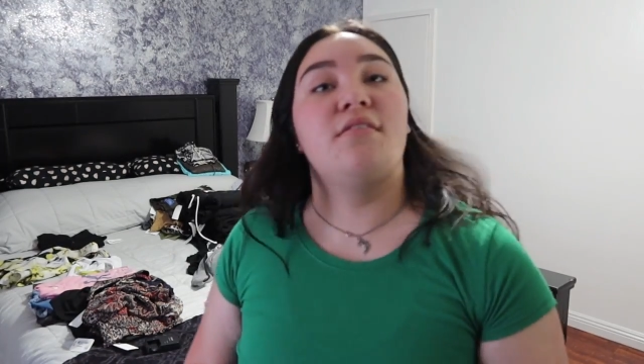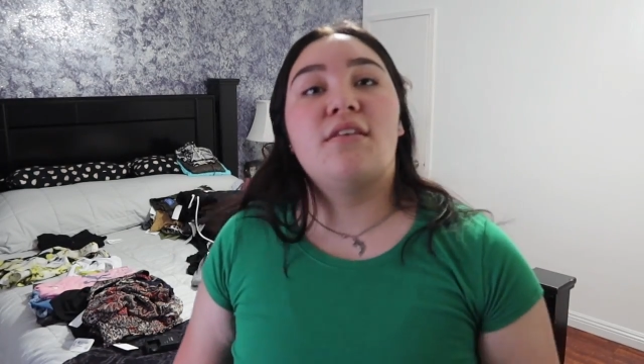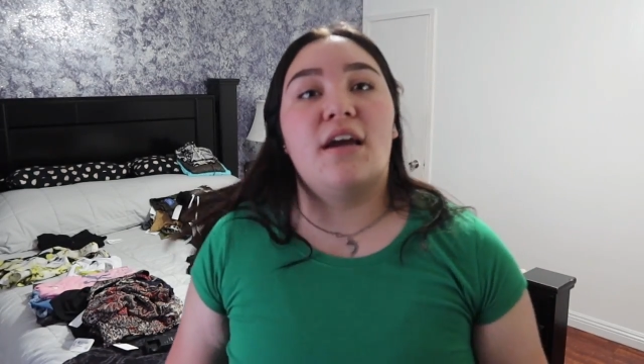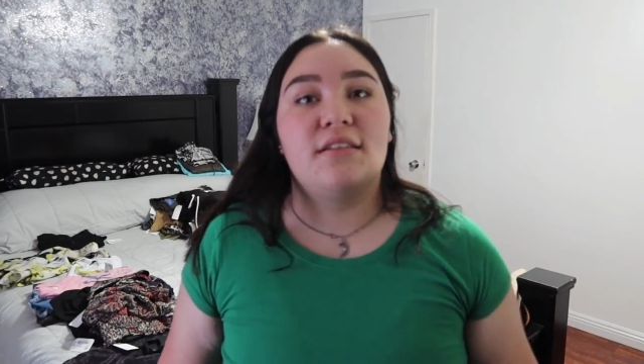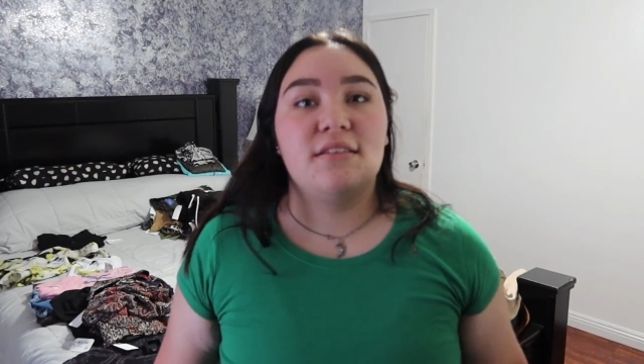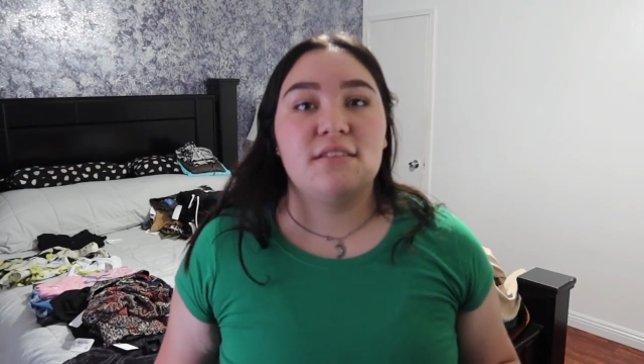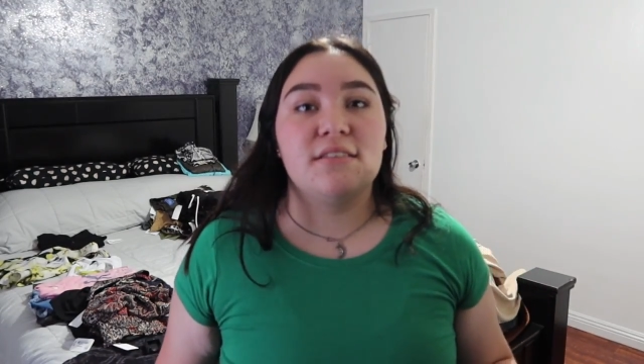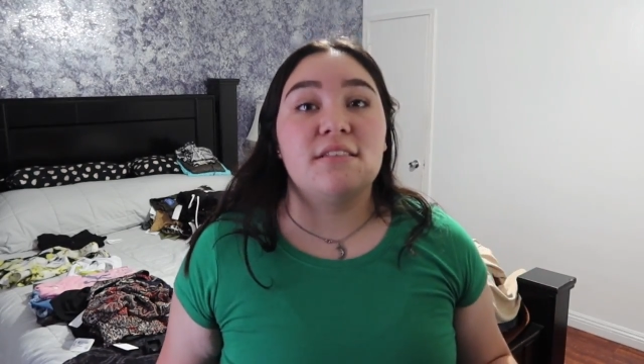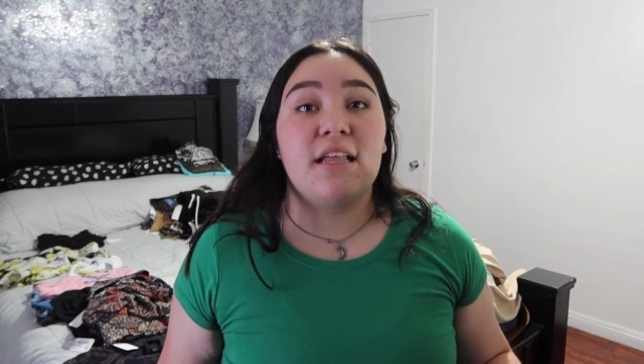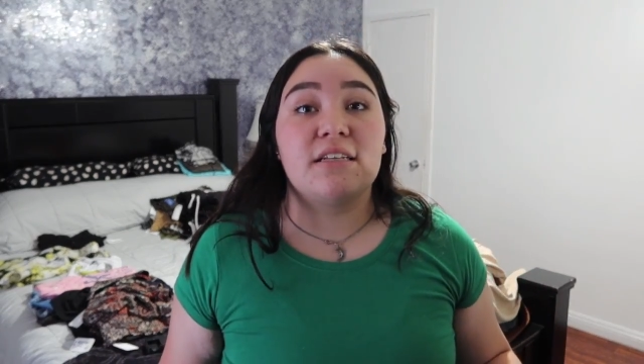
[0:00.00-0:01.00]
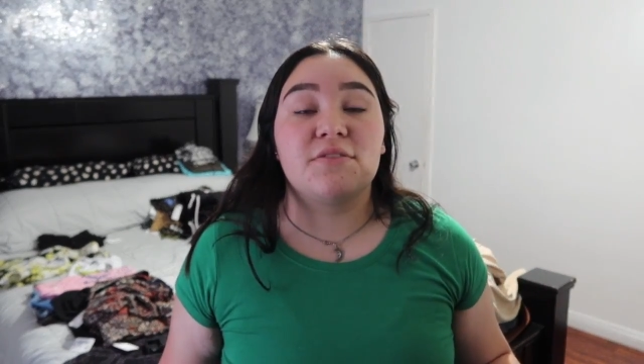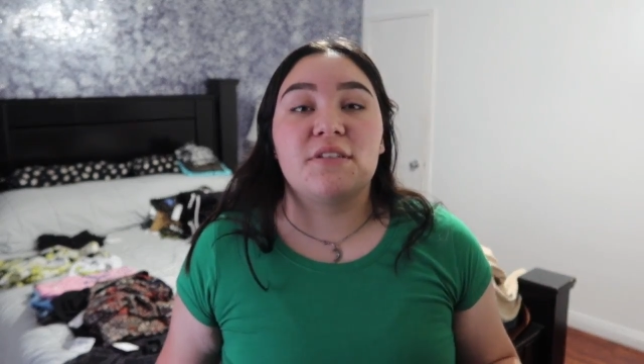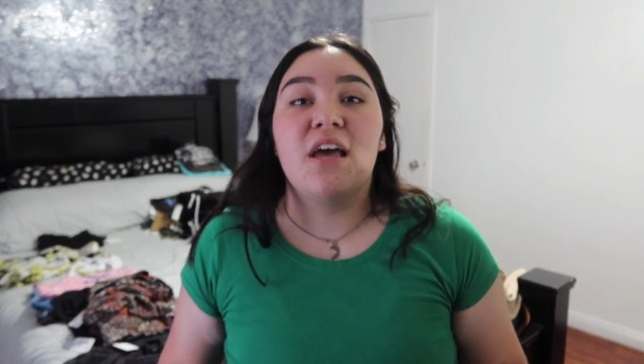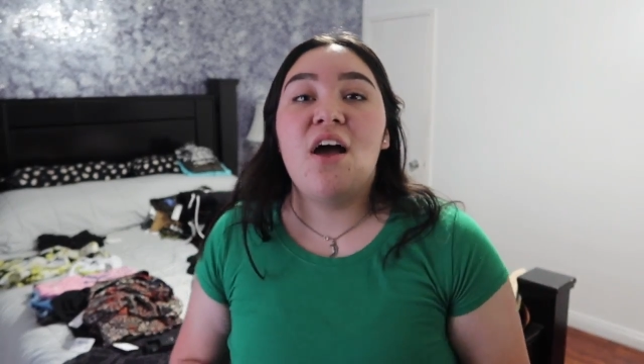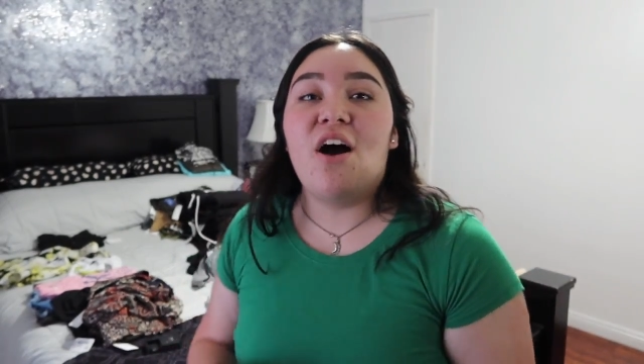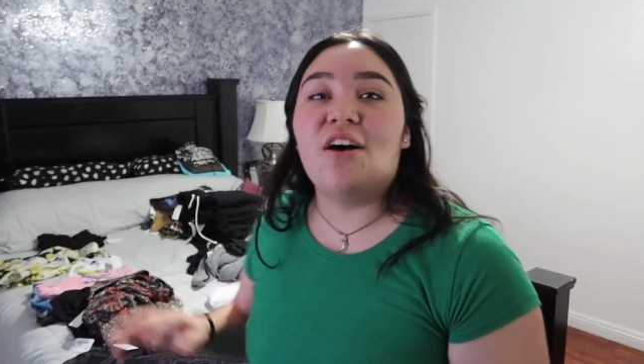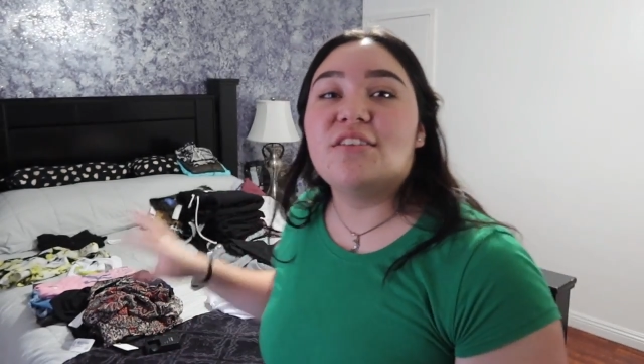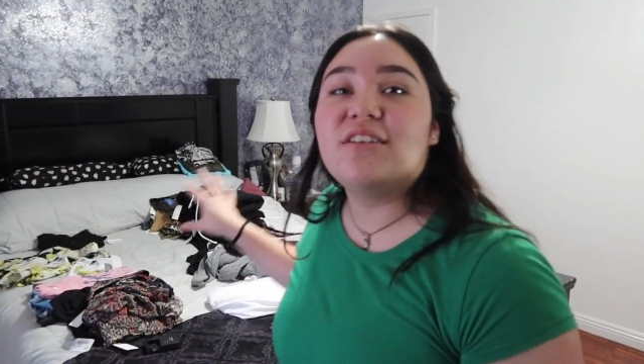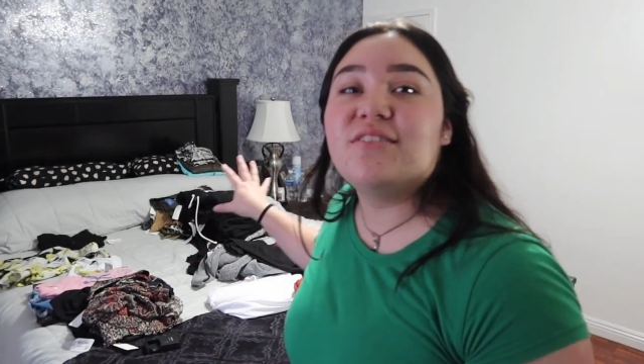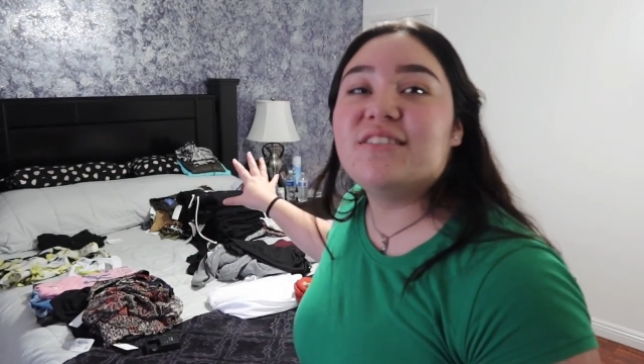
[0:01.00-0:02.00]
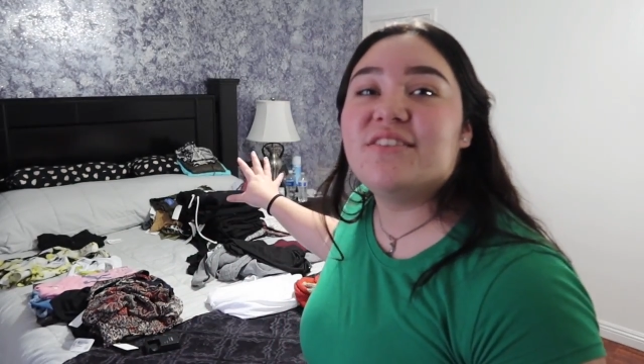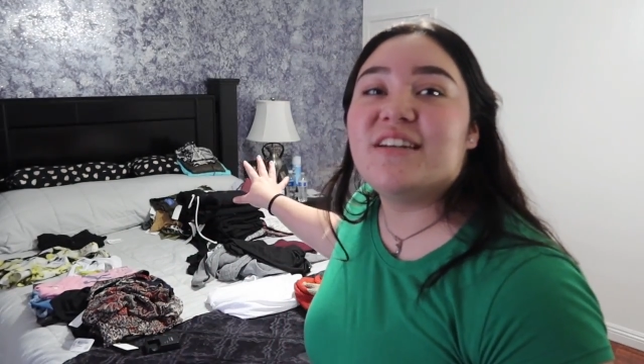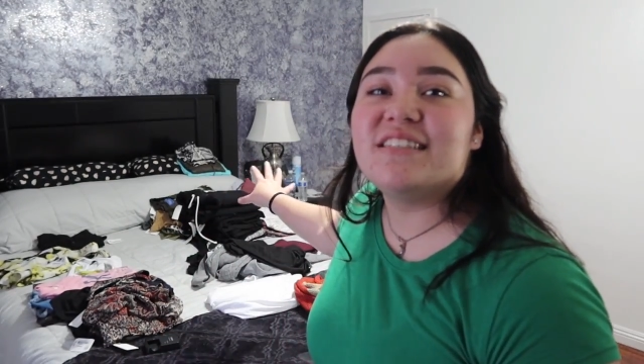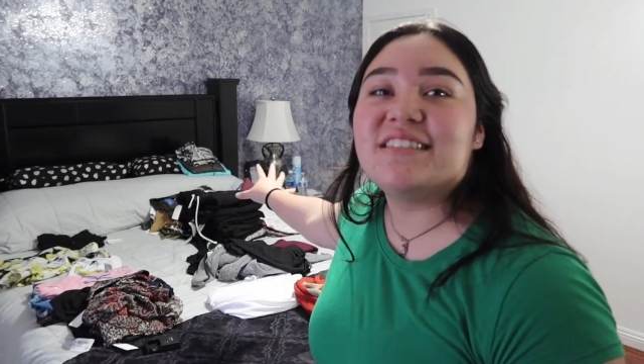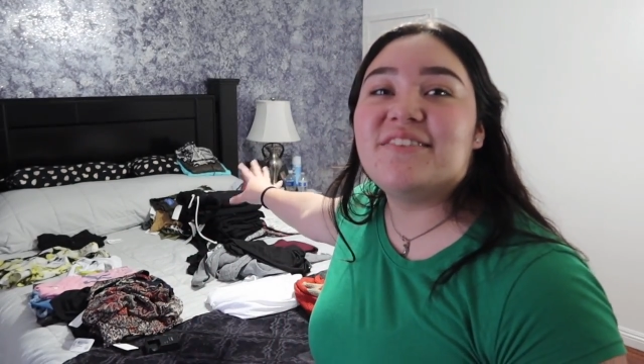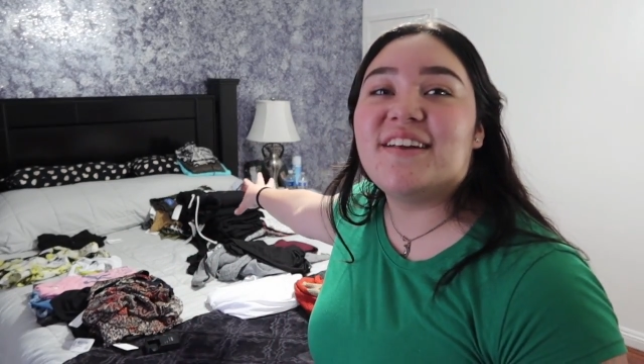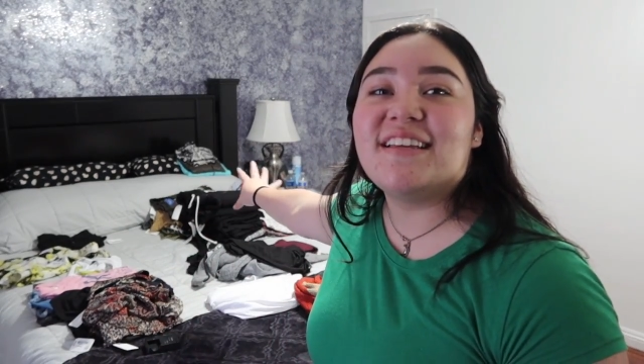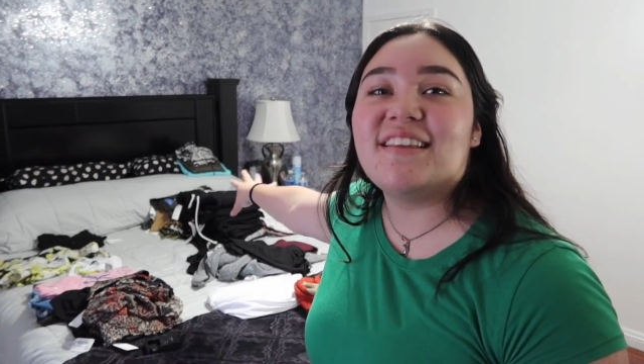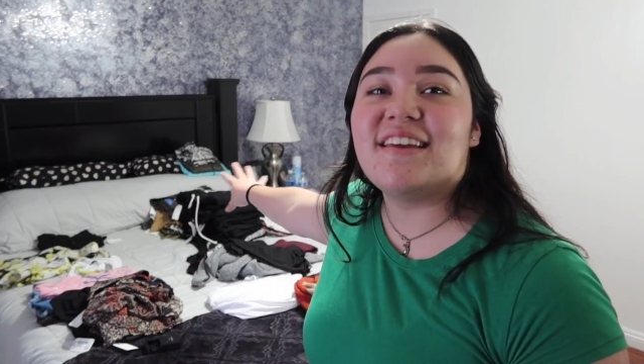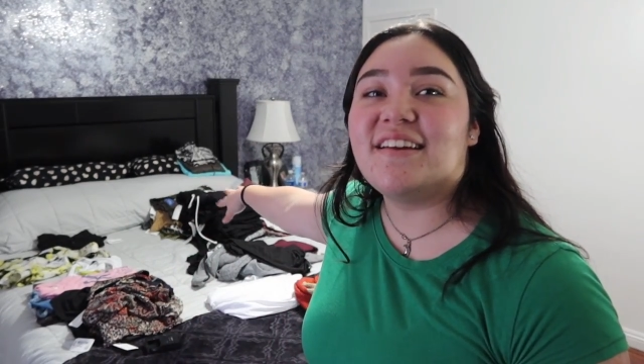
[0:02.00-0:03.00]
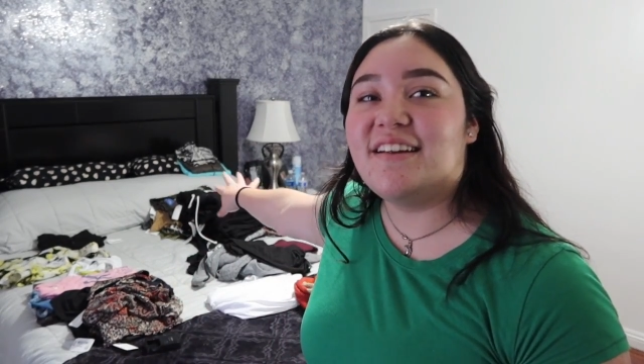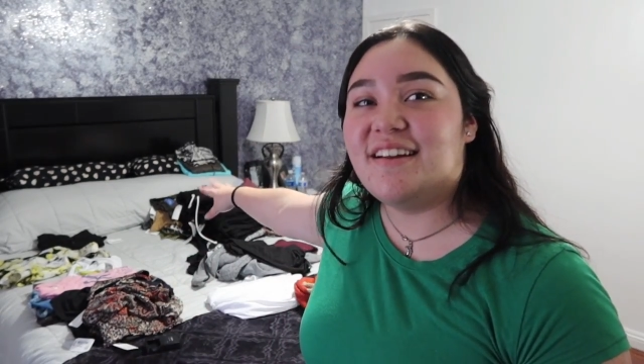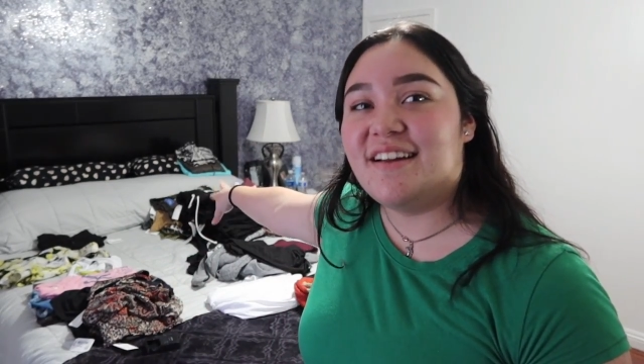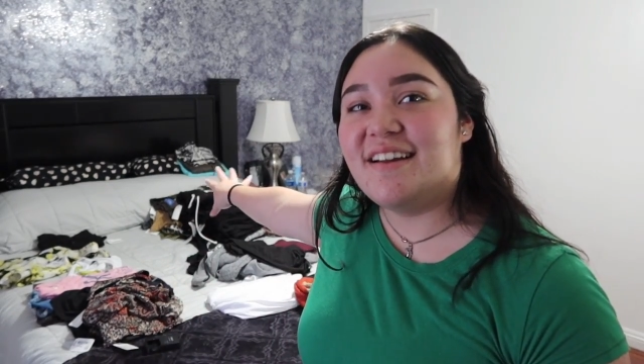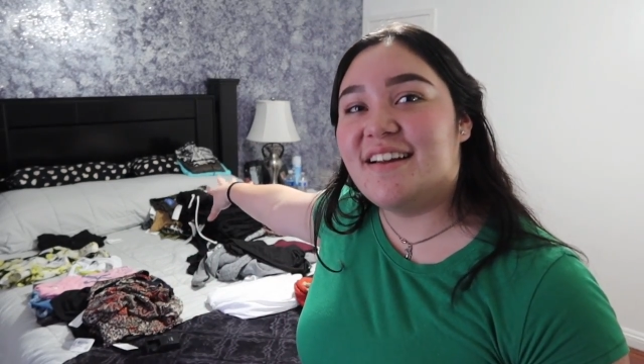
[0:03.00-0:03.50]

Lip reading: Yeah, I think this is the last one. All the clothes that you guys see right there